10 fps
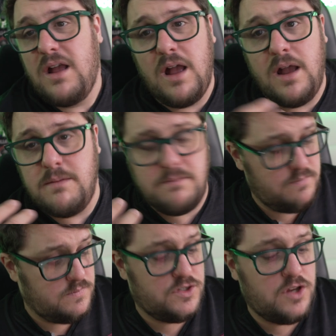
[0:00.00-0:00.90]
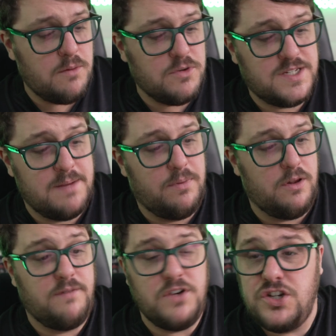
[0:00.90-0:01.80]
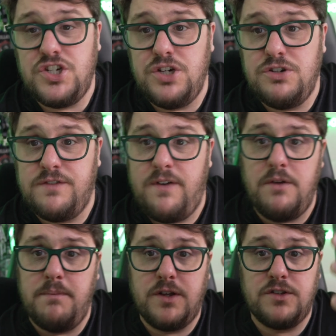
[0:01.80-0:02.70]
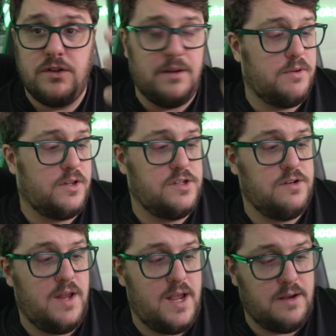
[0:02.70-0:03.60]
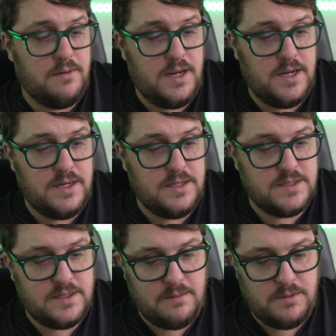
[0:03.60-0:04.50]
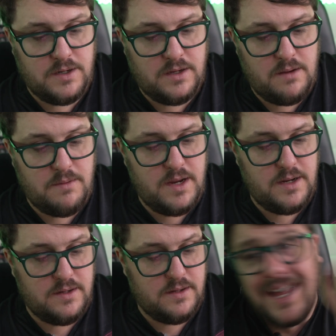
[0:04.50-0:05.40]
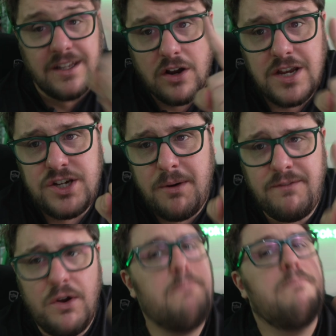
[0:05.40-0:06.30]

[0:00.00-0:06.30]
um, so much simpler if you just use your phone because all I'm going to do now is I'm going to go in. As long as you have your